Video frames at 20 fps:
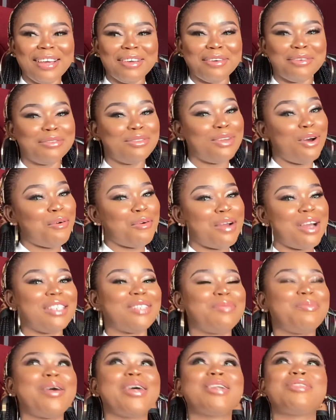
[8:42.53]
no
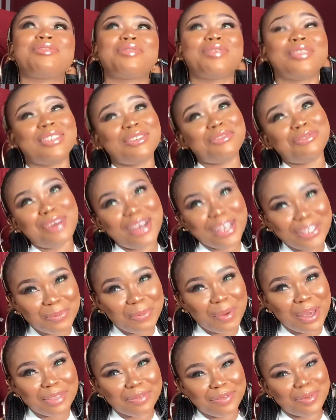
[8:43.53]
respect. Is it
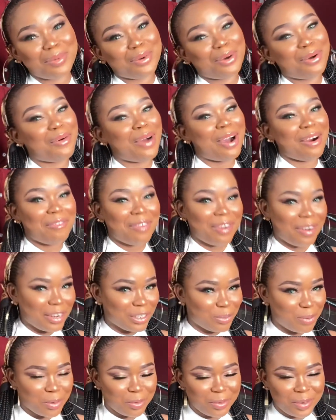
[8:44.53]
respectful? Because we are very
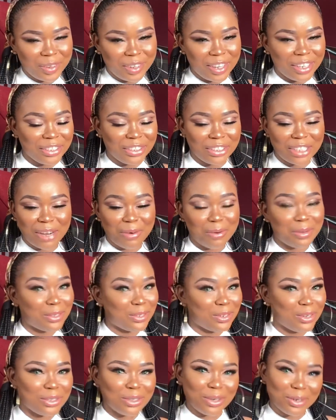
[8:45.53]
respectful in Nigeria, we do
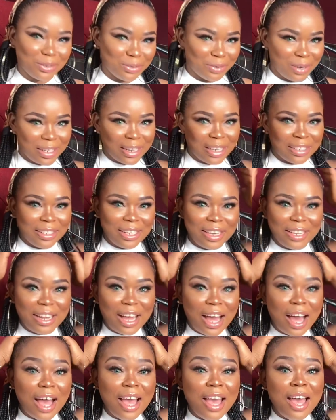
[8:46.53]
not talk to others like
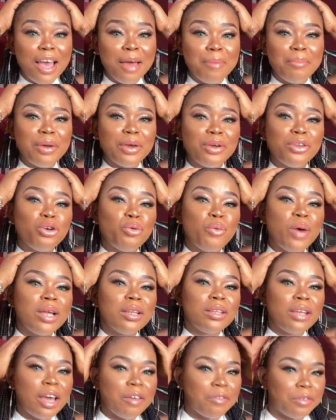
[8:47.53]
that. But you know,
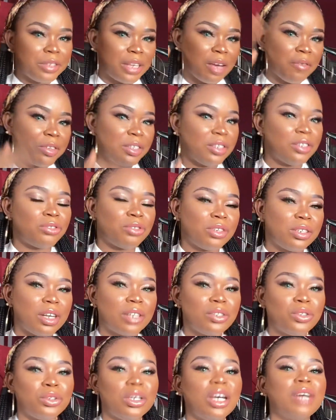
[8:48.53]
when every service is
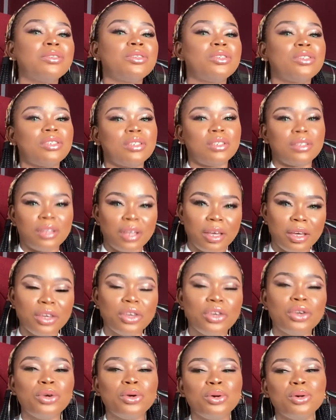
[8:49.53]
rendered to you, you have to say
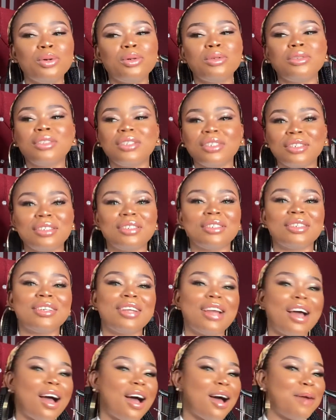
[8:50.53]
thank you, this and
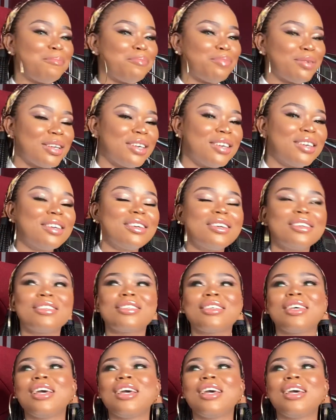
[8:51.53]
that, please,